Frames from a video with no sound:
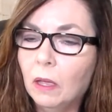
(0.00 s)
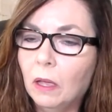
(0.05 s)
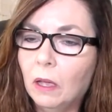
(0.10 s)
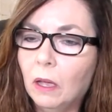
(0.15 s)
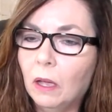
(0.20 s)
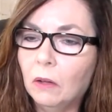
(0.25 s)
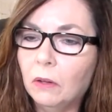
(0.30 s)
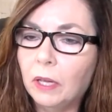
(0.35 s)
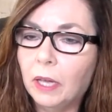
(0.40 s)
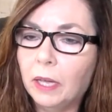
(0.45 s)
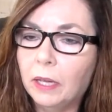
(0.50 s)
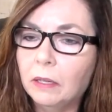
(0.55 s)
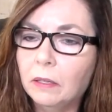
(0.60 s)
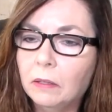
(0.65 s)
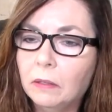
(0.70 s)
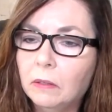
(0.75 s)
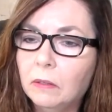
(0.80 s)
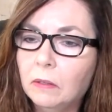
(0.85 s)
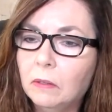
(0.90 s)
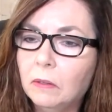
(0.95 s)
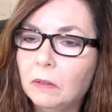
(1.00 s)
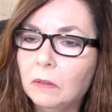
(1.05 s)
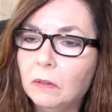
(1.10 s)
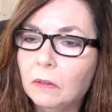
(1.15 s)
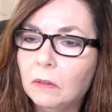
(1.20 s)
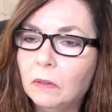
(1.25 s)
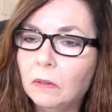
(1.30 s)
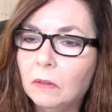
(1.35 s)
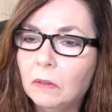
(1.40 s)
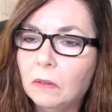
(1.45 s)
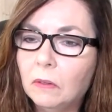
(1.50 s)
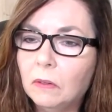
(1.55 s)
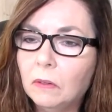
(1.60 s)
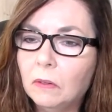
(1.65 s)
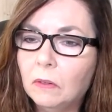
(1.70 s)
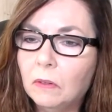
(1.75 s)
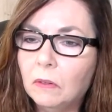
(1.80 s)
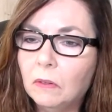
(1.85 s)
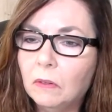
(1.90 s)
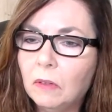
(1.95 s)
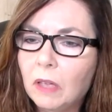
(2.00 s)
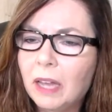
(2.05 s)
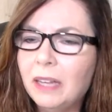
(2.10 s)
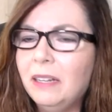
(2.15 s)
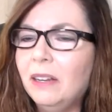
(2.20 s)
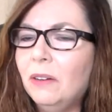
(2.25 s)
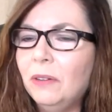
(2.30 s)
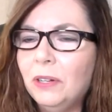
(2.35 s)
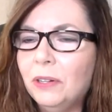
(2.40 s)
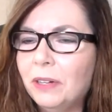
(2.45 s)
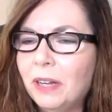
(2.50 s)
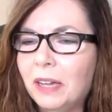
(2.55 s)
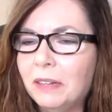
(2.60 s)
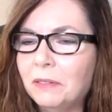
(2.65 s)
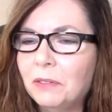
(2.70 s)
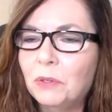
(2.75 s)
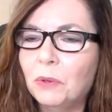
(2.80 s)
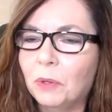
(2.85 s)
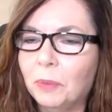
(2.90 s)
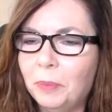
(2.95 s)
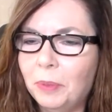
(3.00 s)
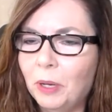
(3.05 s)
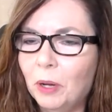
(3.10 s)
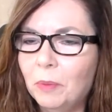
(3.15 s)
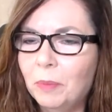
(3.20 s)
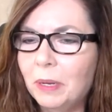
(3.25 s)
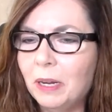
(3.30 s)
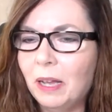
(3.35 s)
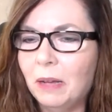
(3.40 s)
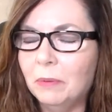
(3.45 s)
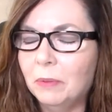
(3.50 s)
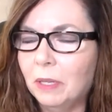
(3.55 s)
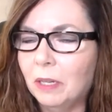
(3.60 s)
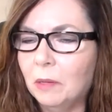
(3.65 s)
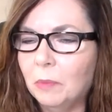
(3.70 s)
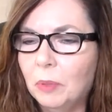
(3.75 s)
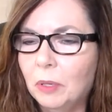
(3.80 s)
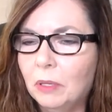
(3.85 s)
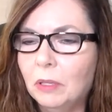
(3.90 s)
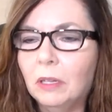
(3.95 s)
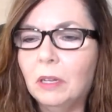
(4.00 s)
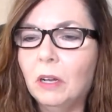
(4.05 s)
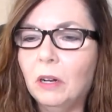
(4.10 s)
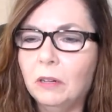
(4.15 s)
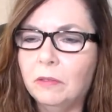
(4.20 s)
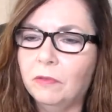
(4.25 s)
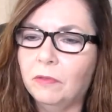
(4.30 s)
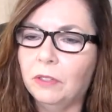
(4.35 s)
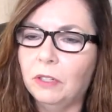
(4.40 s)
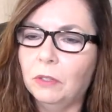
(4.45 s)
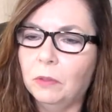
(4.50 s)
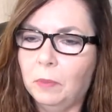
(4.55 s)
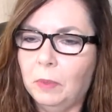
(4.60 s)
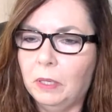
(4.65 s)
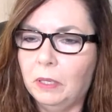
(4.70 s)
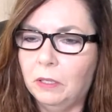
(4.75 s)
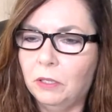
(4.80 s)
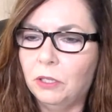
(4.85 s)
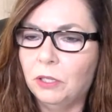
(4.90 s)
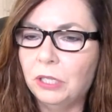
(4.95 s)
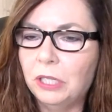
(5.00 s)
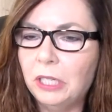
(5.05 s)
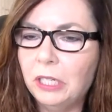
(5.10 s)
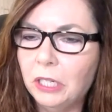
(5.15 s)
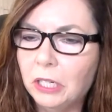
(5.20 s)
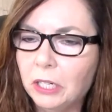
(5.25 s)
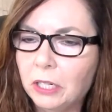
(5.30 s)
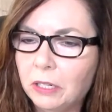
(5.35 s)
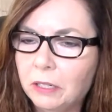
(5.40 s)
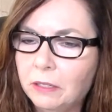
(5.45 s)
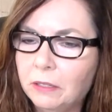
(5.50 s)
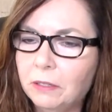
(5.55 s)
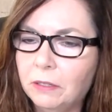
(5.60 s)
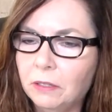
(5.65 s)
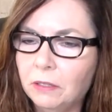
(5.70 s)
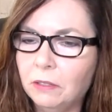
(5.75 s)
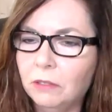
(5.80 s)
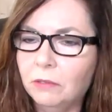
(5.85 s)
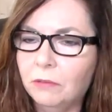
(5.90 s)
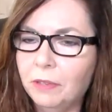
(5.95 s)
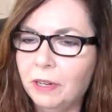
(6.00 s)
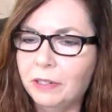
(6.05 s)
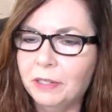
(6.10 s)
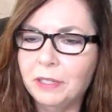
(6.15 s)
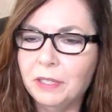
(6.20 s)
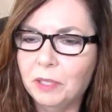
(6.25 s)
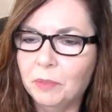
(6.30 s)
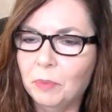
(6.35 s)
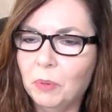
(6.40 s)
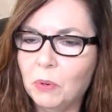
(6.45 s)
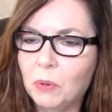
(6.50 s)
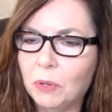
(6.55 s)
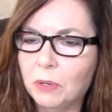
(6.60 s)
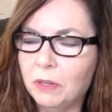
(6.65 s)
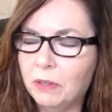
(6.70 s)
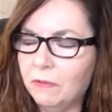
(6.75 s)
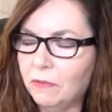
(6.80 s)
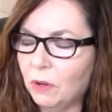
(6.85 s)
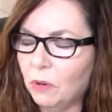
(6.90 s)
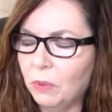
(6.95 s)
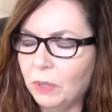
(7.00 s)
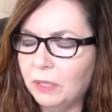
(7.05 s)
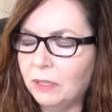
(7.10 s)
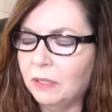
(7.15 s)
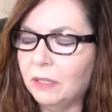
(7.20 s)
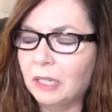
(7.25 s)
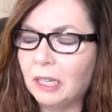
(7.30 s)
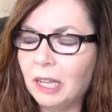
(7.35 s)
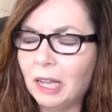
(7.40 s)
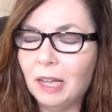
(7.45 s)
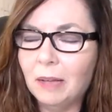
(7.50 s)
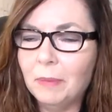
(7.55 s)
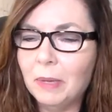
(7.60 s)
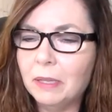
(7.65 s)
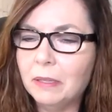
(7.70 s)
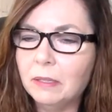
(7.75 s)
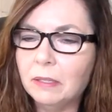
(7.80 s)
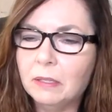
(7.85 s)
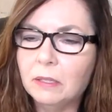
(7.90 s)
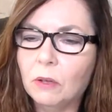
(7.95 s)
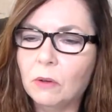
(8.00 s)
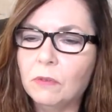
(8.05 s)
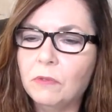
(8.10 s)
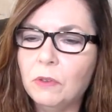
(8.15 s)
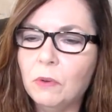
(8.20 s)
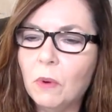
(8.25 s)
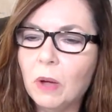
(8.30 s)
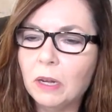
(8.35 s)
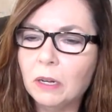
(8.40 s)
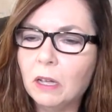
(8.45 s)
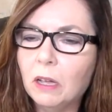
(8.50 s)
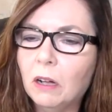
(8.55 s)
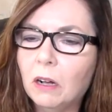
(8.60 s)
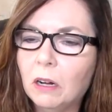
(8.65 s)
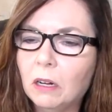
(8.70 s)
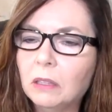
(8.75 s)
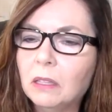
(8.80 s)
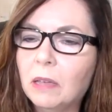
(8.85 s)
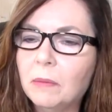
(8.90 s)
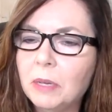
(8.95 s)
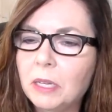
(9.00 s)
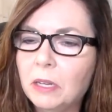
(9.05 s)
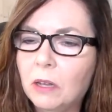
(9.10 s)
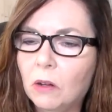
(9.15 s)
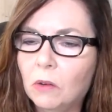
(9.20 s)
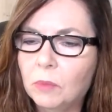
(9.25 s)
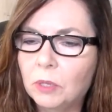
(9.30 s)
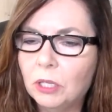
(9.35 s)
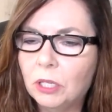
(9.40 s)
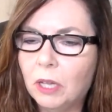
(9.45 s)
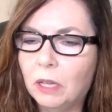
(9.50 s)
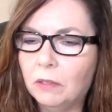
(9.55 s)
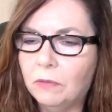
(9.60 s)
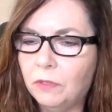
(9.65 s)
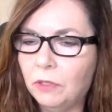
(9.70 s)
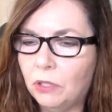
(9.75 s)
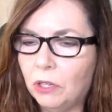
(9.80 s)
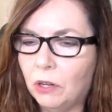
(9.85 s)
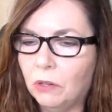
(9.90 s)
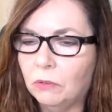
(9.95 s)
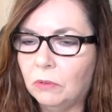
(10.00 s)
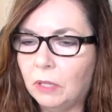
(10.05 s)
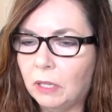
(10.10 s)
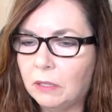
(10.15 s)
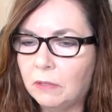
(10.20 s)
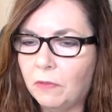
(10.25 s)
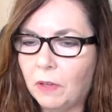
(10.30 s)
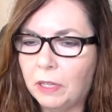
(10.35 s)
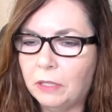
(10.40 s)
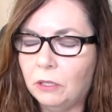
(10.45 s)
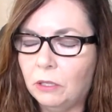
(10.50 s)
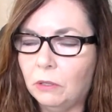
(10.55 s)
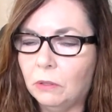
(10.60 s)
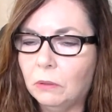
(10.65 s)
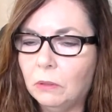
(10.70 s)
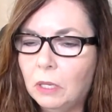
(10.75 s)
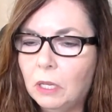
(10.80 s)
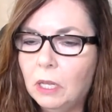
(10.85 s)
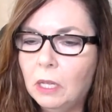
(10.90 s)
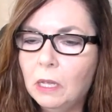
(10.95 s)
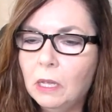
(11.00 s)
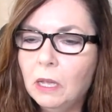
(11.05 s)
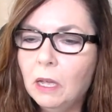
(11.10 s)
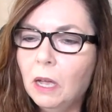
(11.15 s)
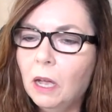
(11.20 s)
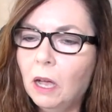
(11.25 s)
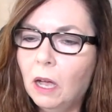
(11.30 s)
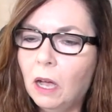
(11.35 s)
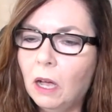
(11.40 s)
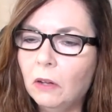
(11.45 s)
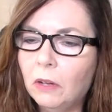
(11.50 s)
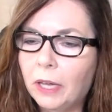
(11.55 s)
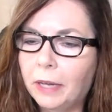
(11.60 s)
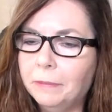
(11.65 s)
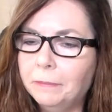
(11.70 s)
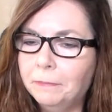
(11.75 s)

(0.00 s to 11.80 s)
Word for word: Okay. I know you're not a Scorpio, but I'm going to pull a card for you because you're here and you're very supportive, always in the comments. So if you want a card, let me know, Michelle. If you don't, that's fine too. Okay.